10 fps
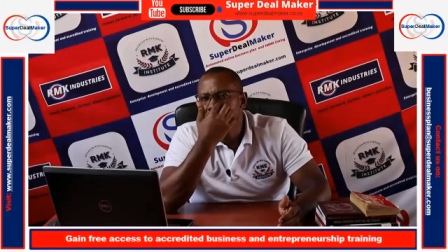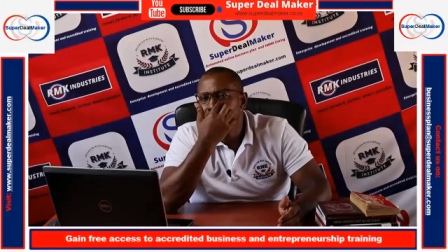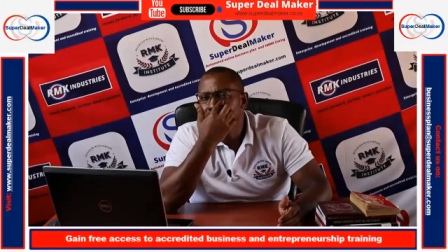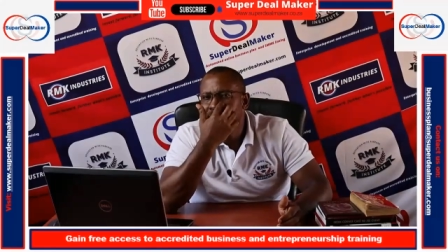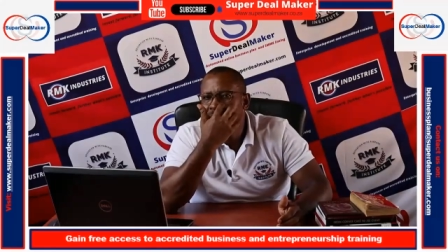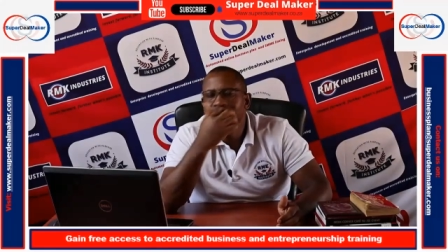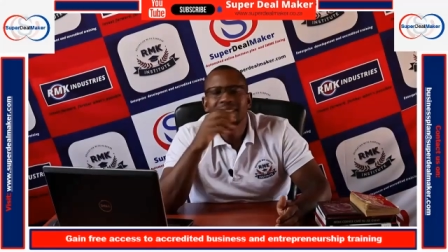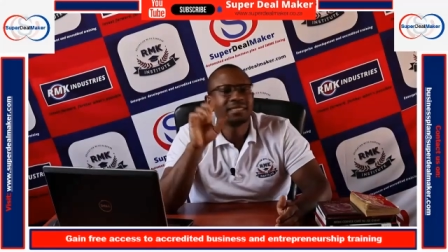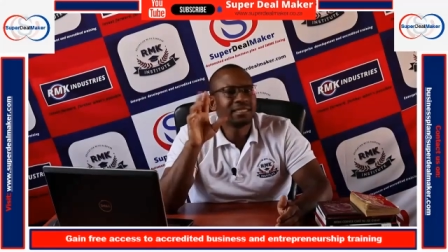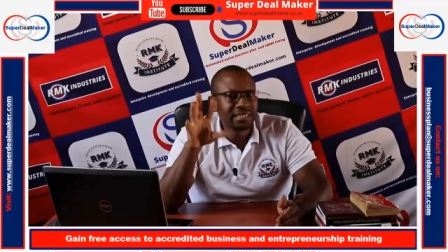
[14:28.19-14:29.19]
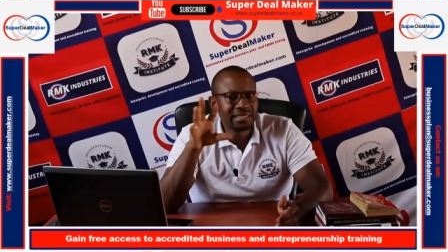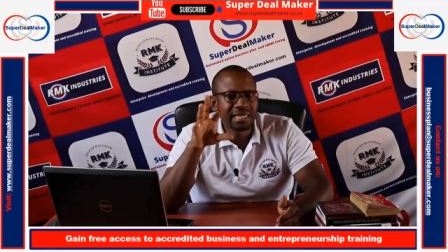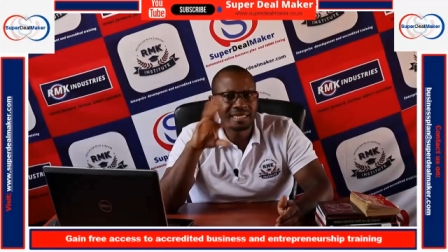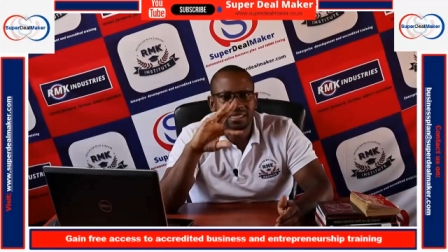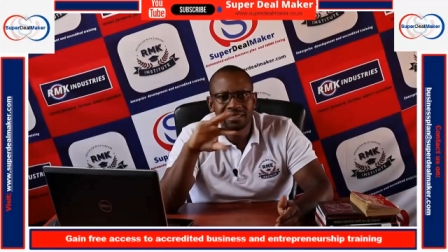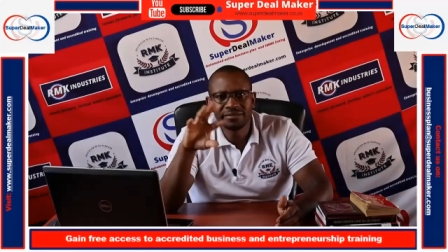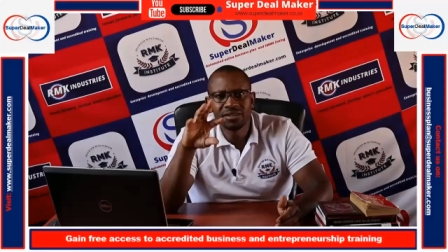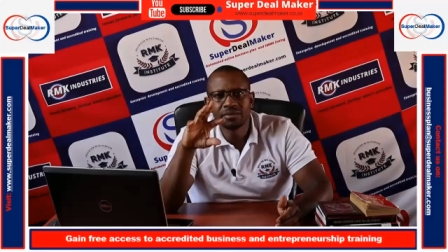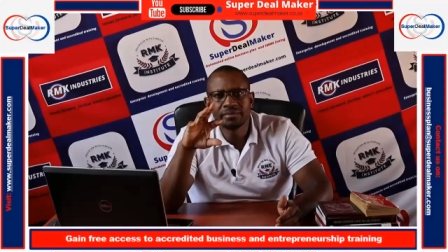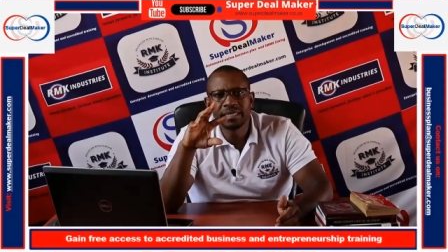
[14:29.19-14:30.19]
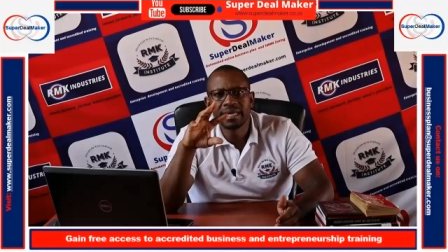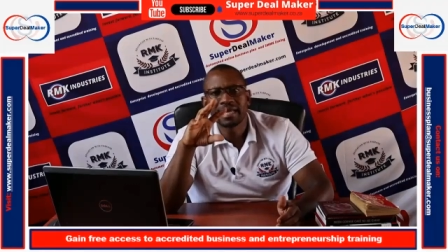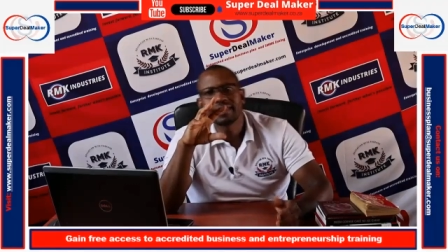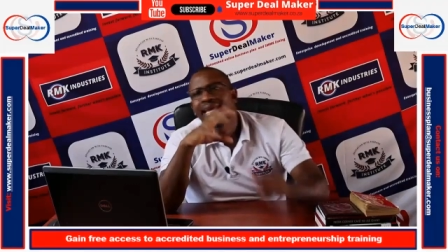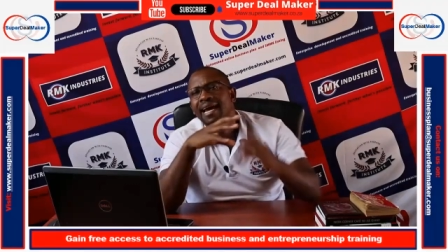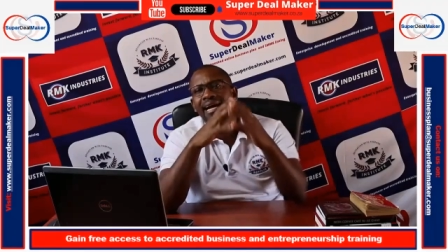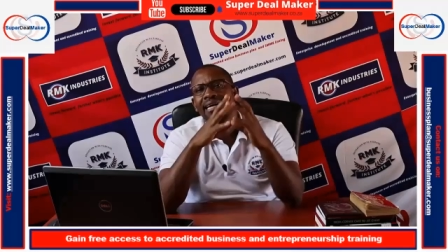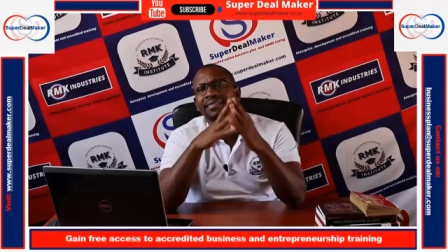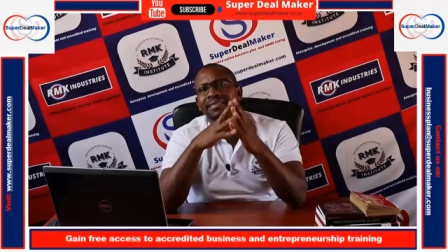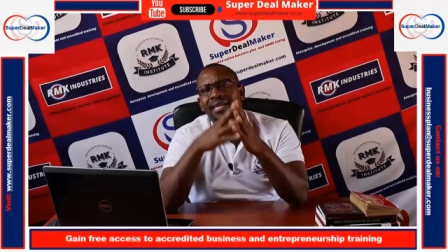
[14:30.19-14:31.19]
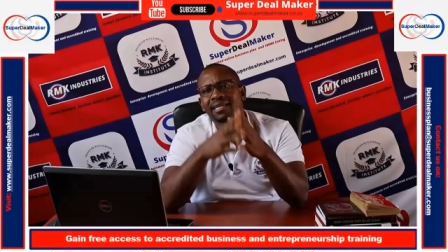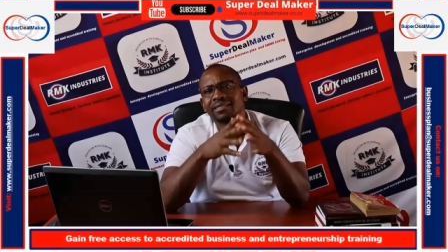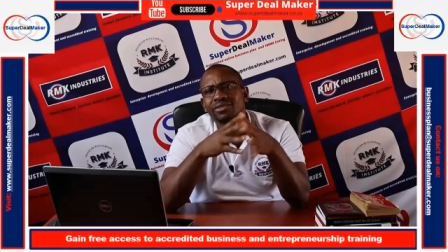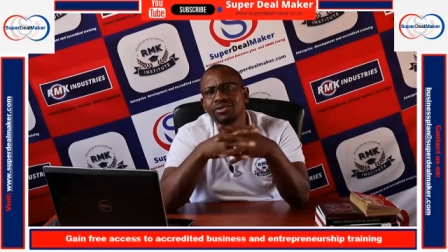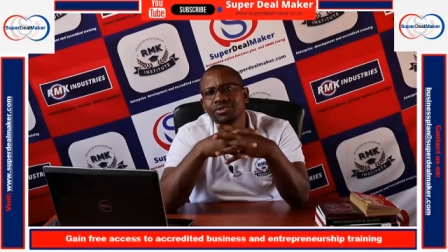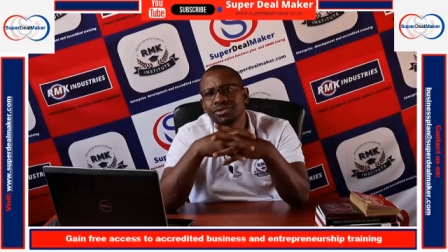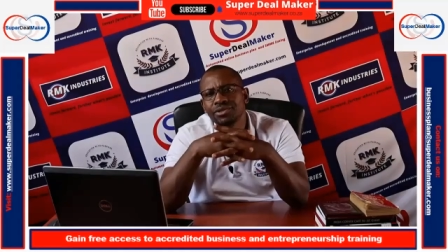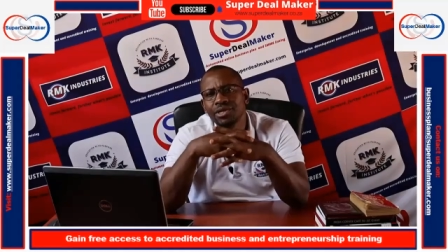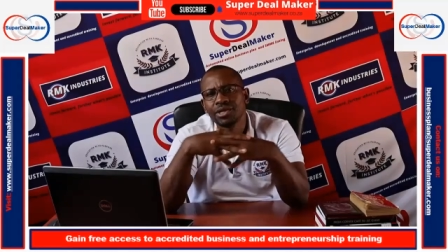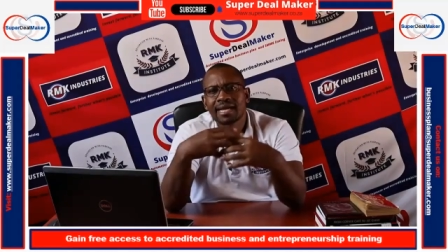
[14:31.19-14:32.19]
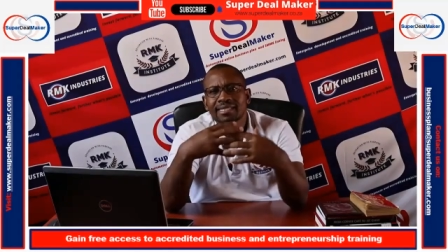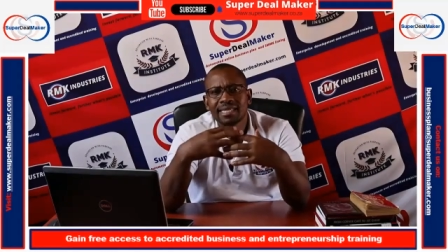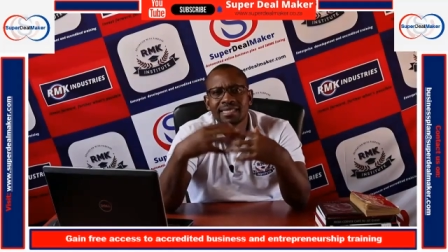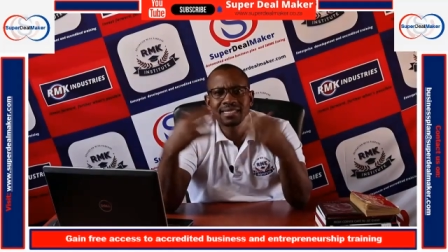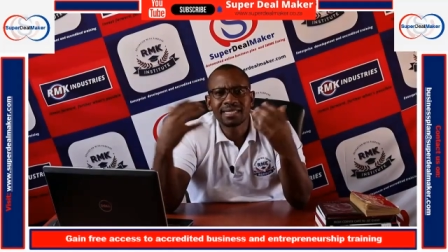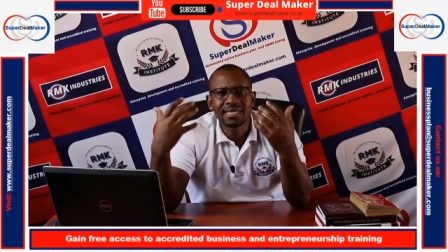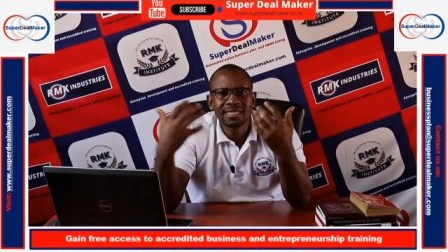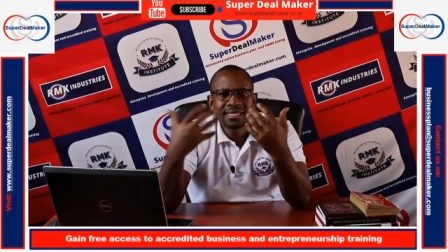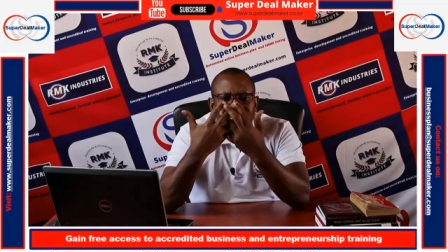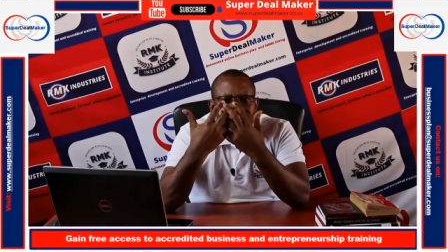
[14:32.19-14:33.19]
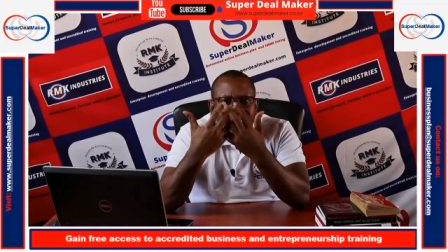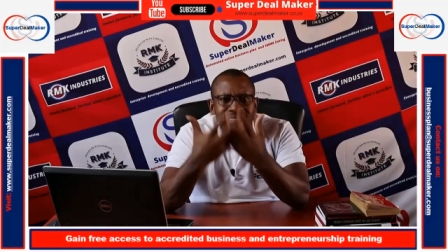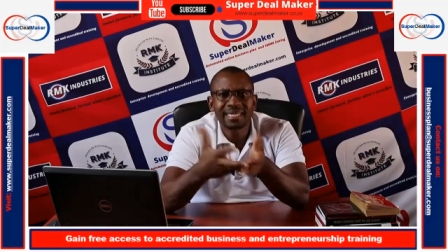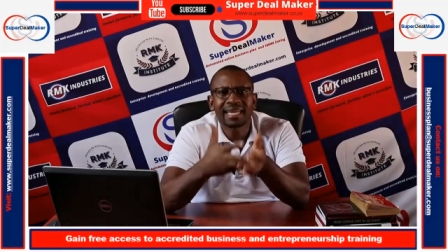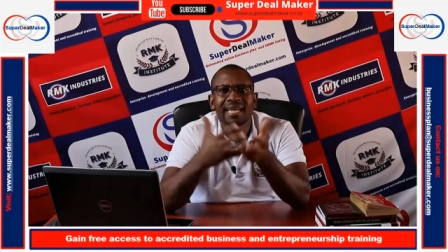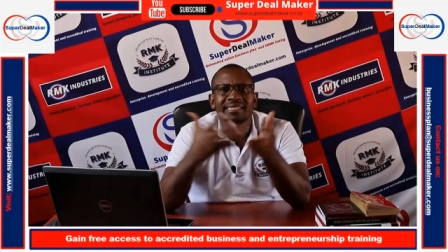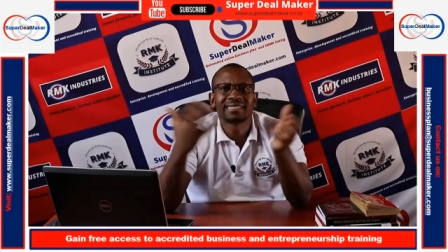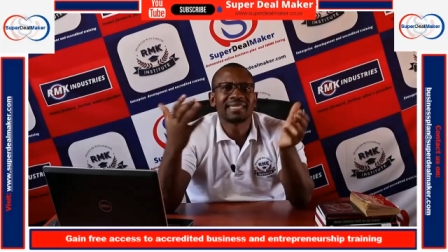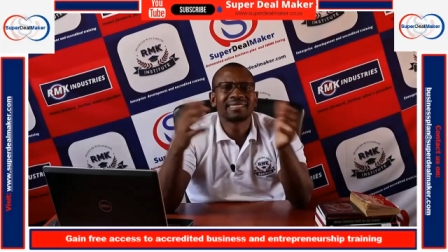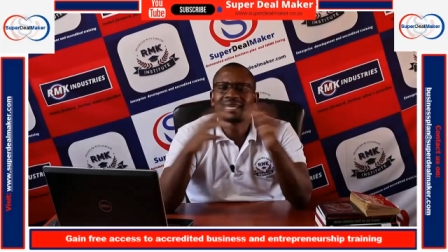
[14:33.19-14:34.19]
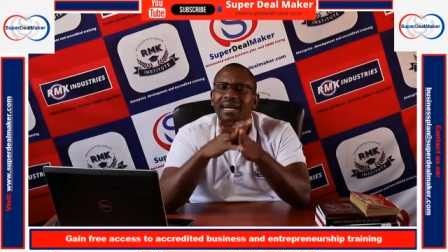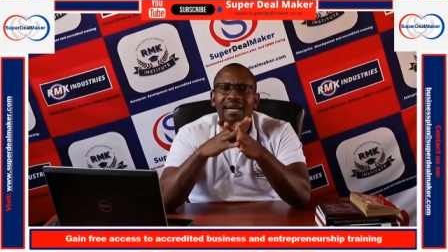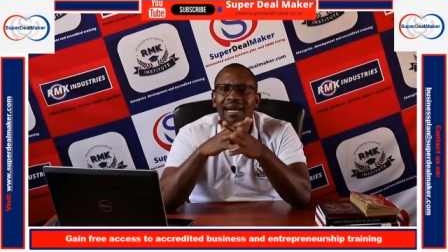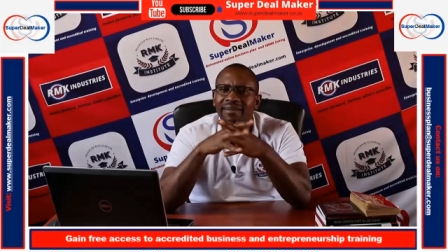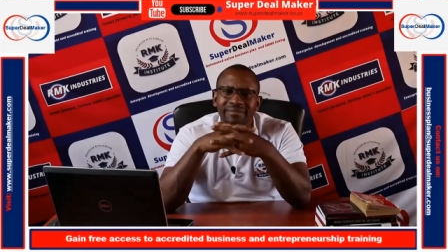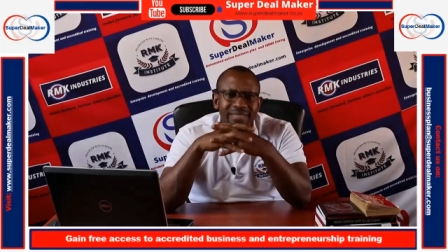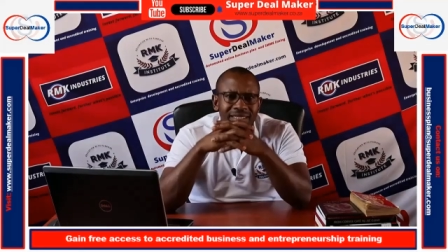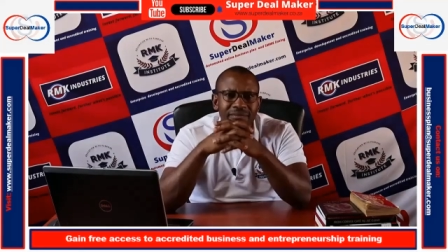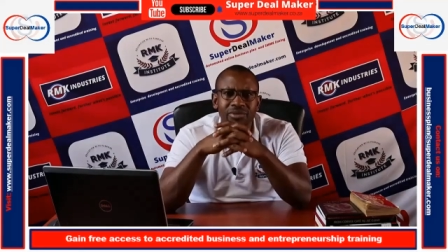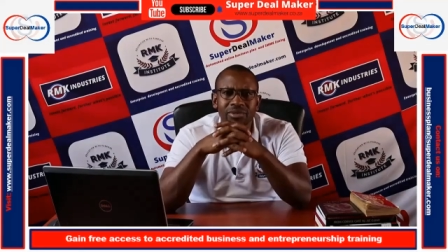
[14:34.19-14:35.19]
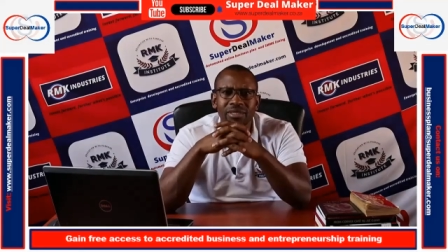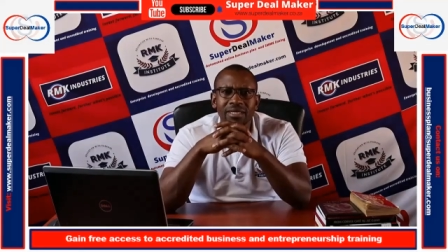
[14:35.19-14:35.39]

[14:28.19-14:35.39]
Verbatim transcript: especially in underdeveloped area, they are struggling to access skills grants that are available.